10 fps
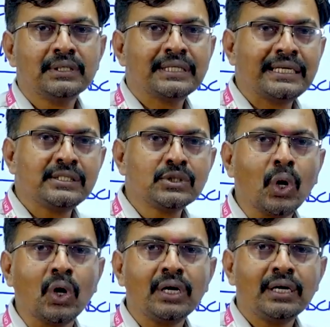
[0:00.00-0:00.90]
There is
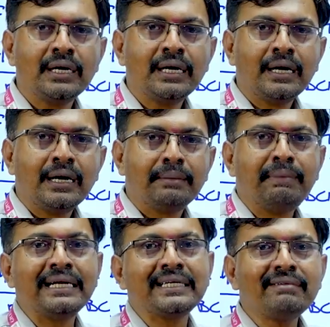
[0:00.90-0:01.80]
no
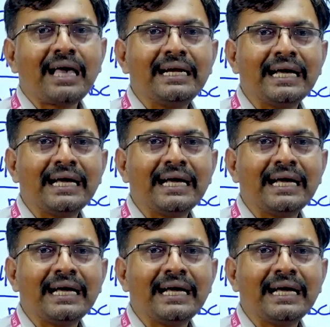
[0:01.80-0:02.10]
multi-valid